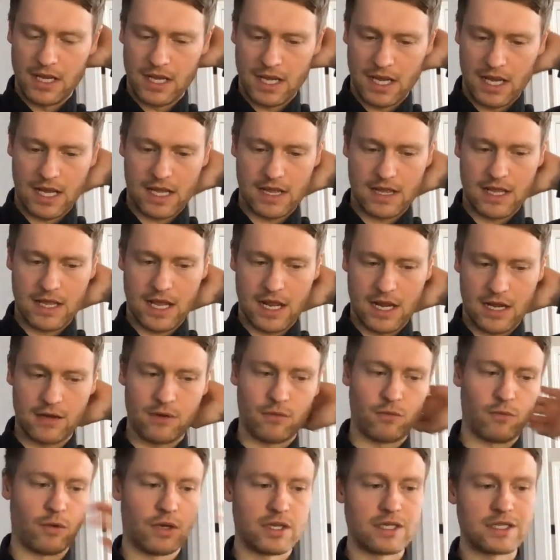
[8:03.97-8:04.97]
And
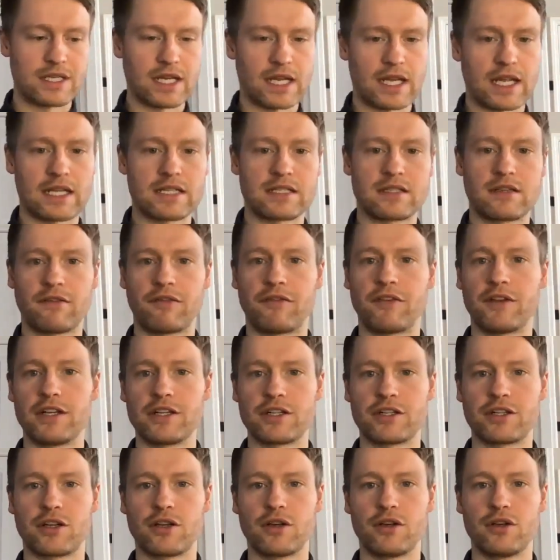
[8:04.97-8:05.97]
then once it gets to
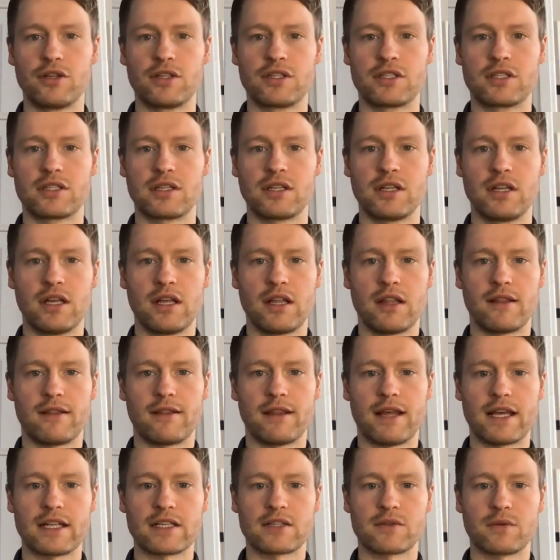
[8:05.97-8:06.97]
finished goods,
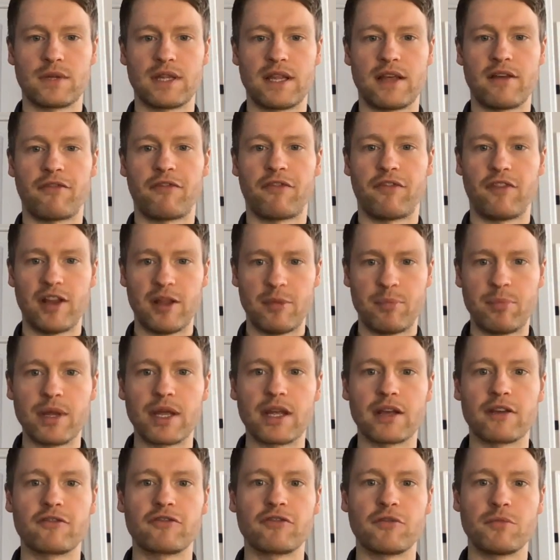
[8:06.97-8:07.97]
that's where they're
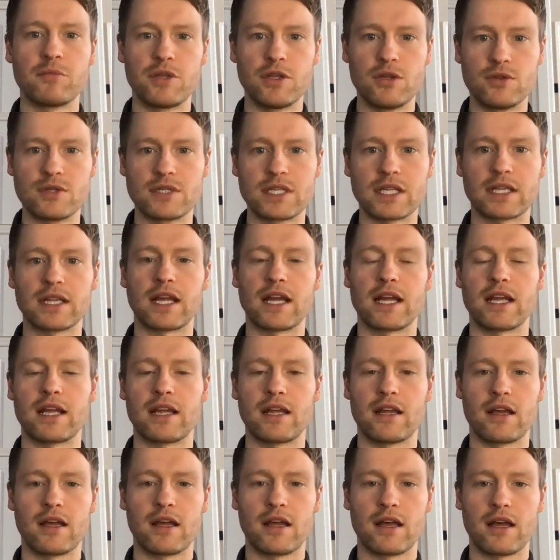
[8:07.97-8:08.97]
flipping from using that
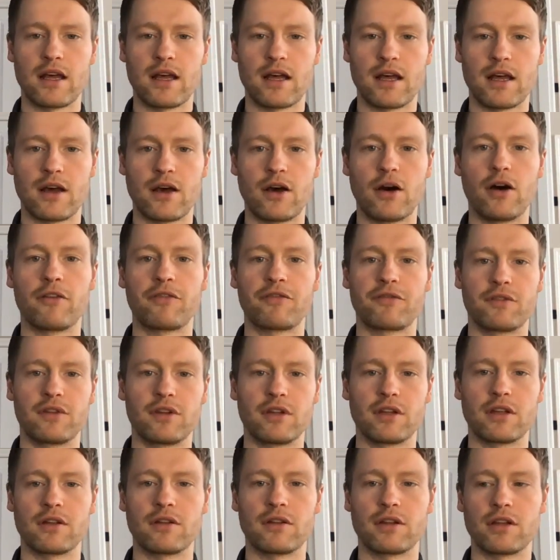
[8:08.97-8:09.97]

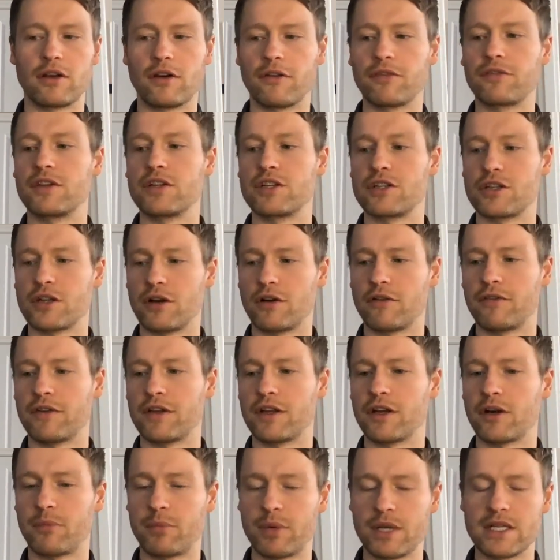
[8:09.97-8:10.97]
the off-the-shelf
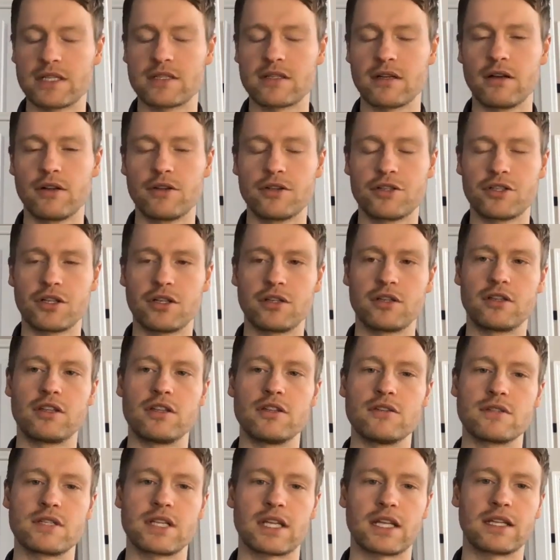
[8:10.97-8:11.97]
ERP solution to
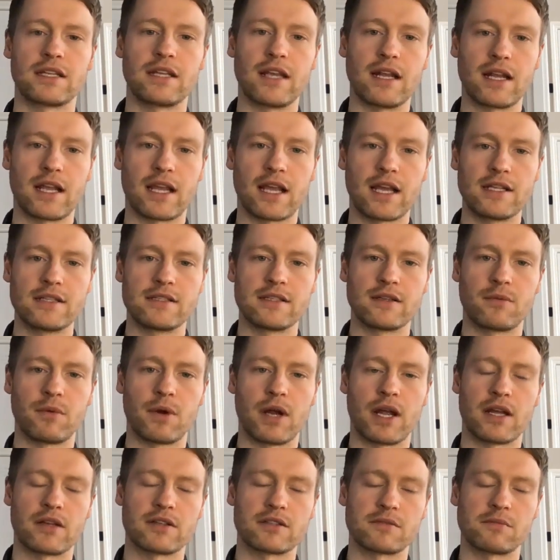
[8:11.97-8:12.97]
using a dedicated
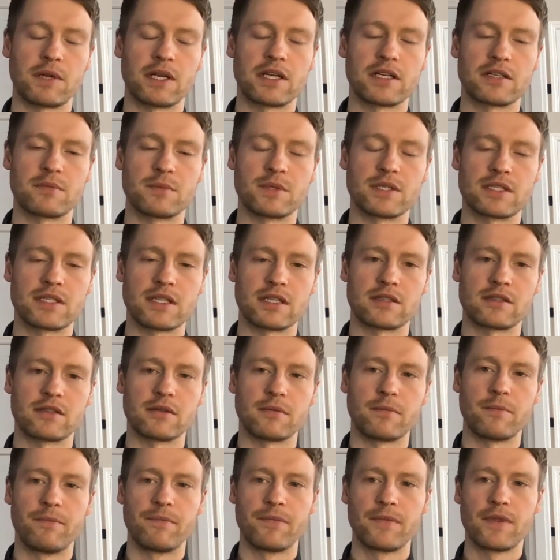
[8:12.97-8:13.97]
warehouse management system.